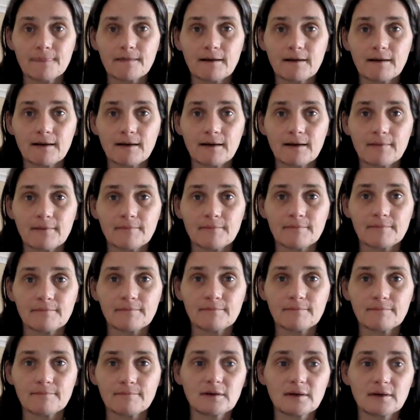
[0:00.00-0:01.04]

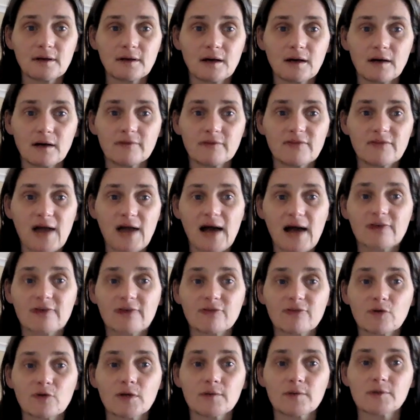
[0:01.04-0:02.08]
of that,
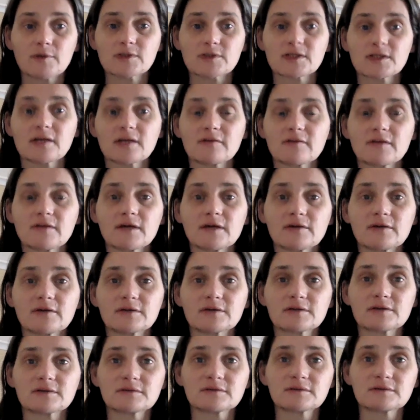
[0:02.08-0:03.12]
40% of
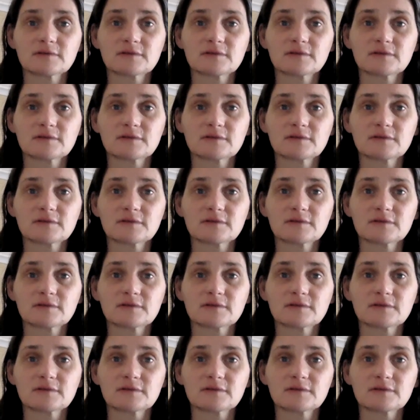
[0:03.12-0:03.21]
those